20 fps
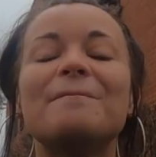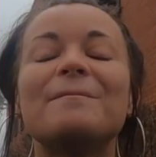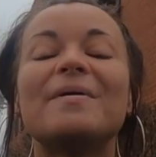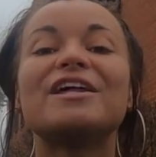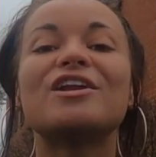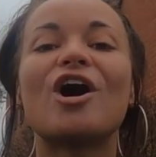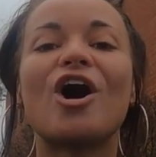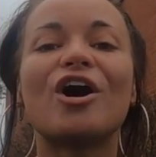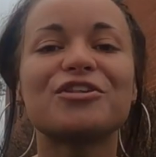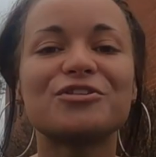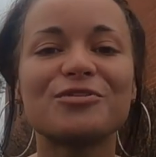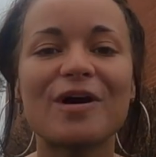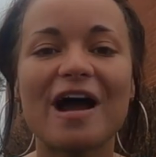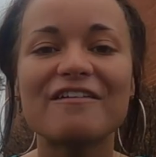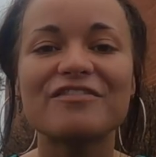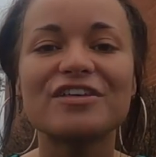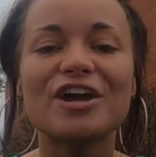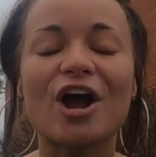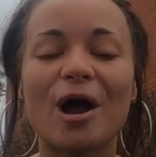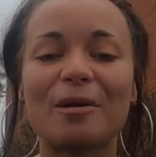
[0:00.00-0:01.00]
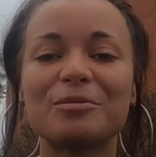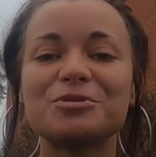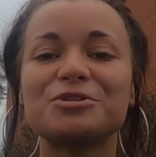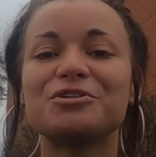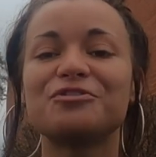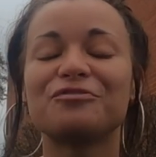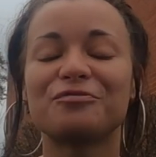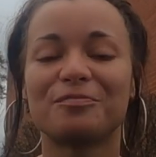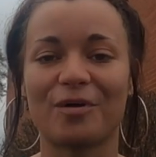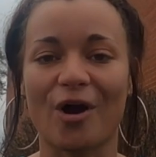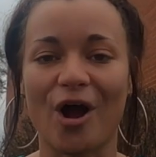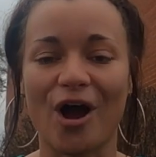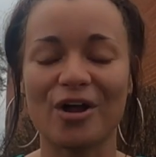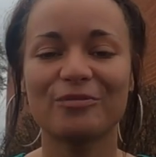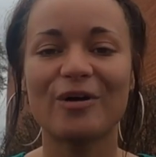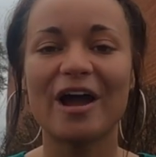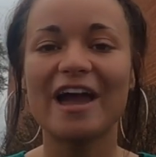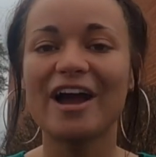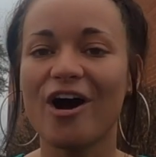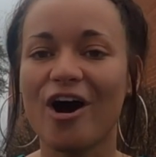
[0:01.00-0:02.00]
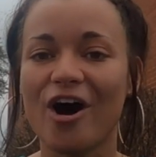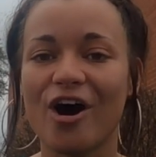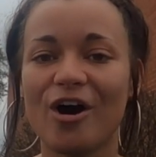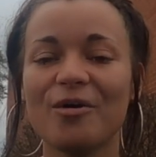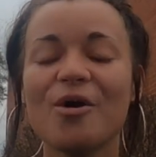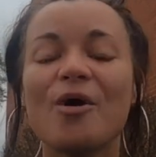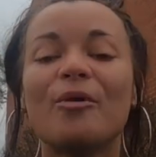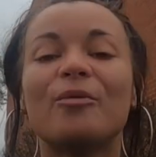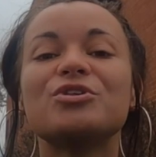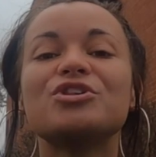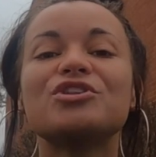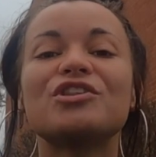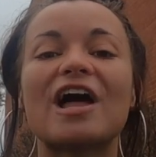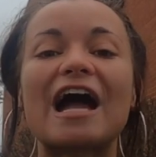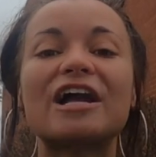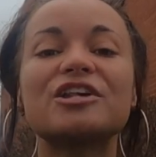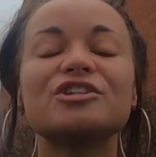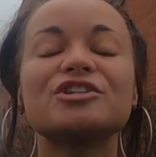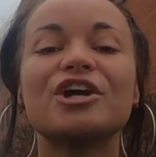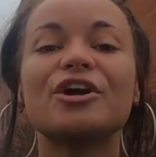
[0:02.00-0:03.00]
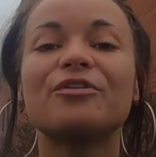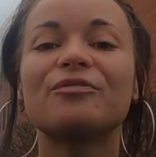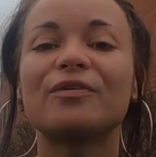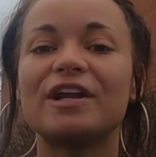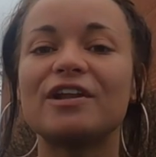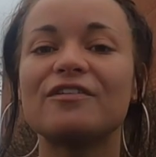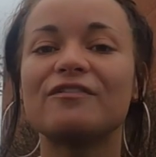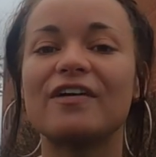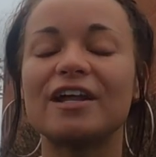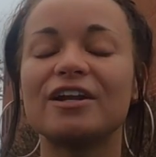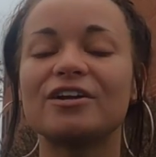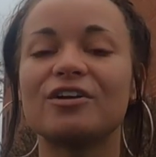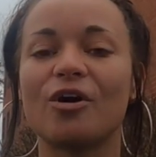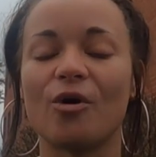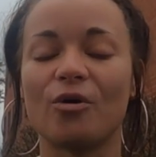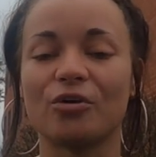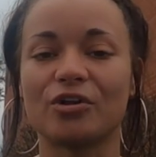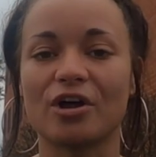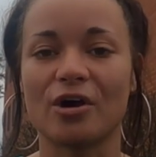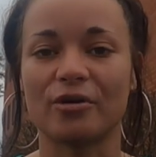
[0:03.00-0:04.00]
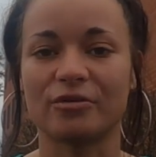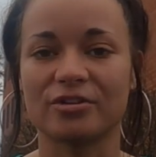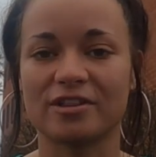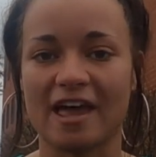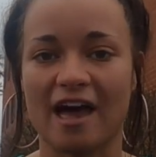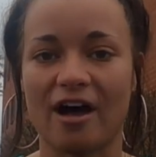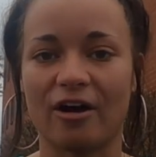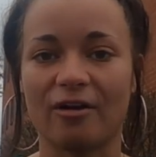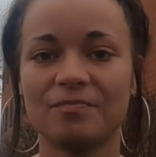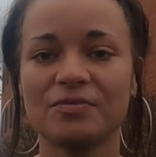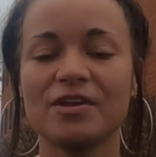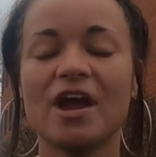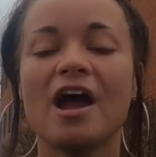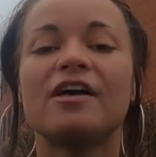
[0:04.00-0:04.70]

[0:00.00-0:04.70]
Men also have the option of Broadway Hall, which is actually a renovated old hotel.